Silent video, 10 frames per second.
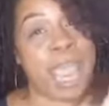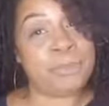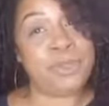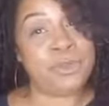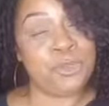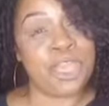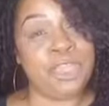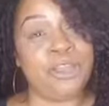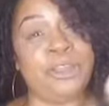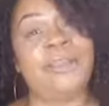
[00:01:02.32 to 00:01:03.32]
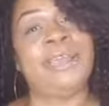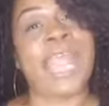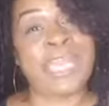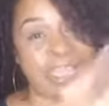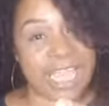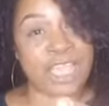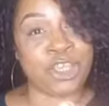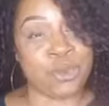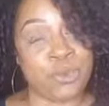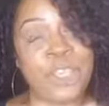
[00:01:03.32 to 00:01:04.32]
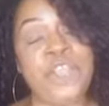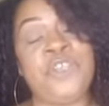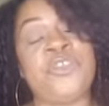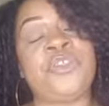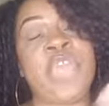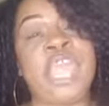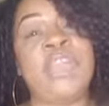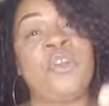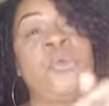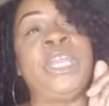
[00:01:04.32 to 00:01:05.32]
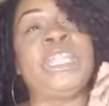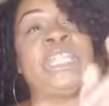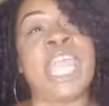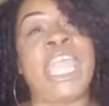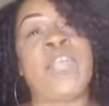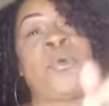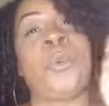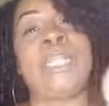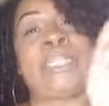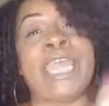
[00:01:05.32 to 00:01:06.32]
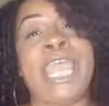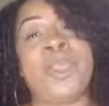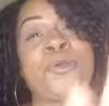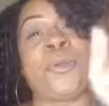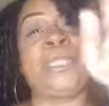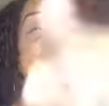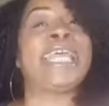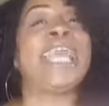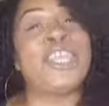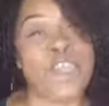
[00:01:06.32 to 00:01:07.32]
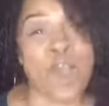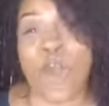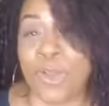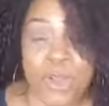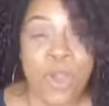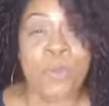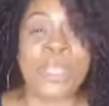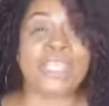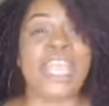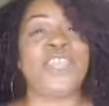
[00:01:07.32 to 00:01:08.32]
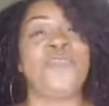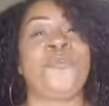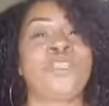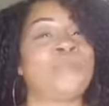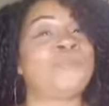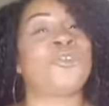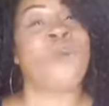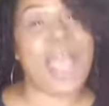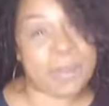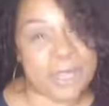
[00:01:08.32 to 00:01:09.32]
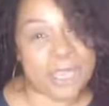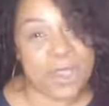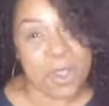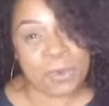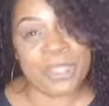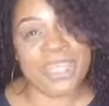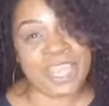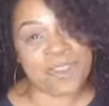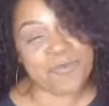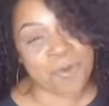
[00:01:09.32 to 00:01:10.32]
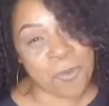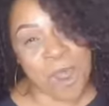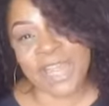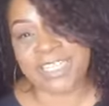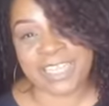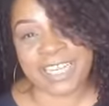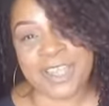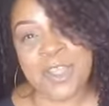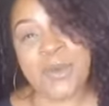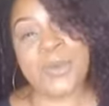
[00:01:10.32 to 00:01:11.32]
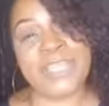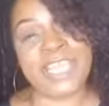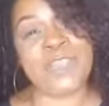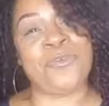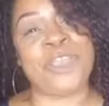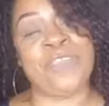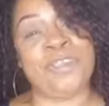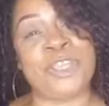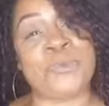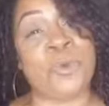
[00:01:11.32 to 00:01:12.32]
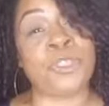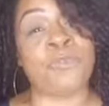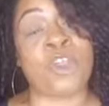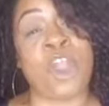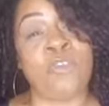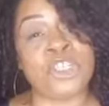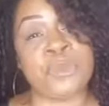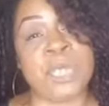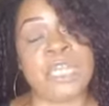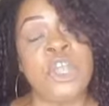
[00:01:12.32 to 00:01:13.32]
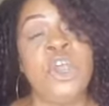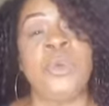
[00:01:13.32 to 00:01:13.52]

Happy New Year and thank you. We thank, we thank, we thank, we thank y'all. We thank you for subscribing. We thank you for watching. We thank you for giving us words of encouragement.